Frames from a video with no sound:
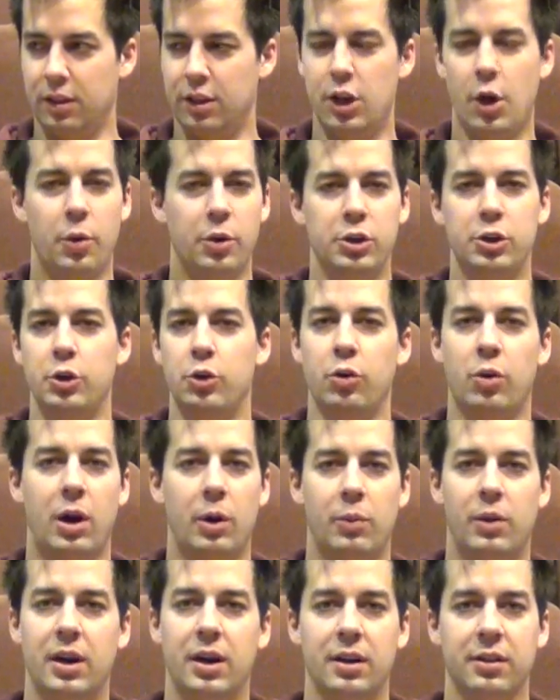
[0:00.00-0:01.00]
No one knew who I
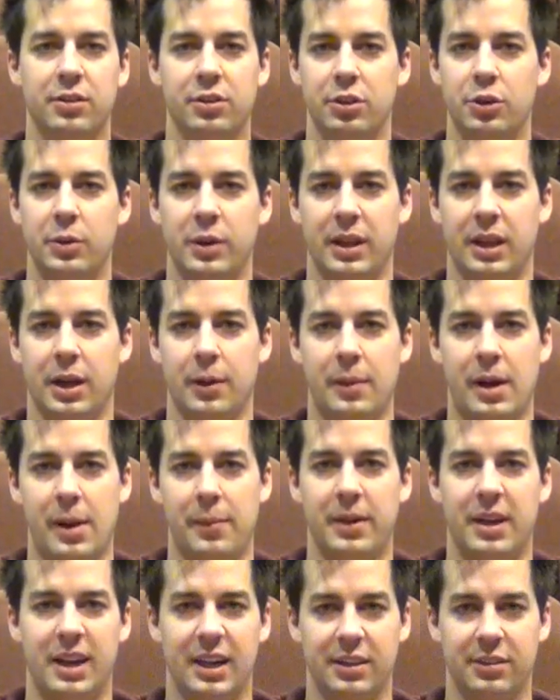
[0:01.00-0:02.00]
was or knew anything
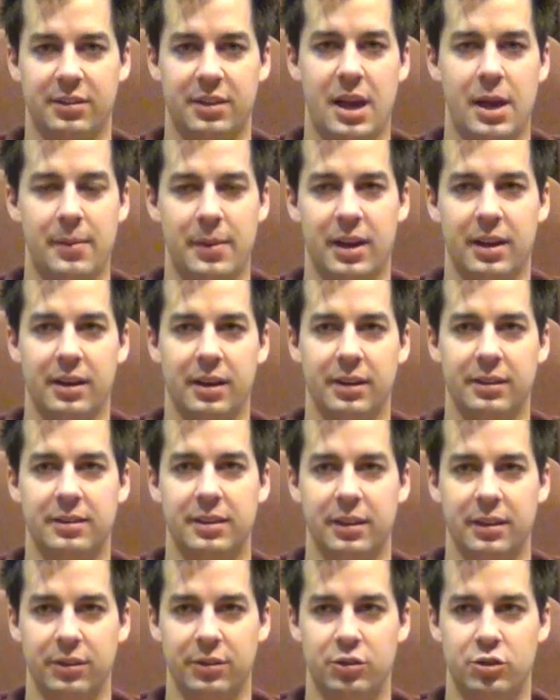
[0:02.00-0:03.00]
about me, and I just came out and I
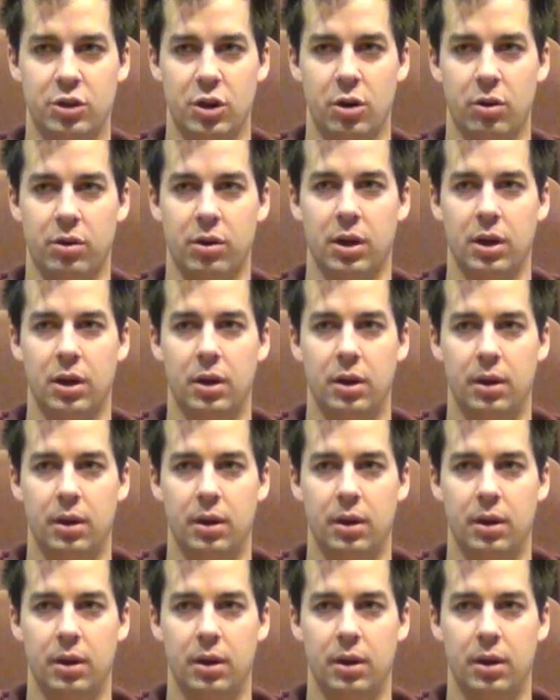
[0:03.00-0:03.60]
said this joke.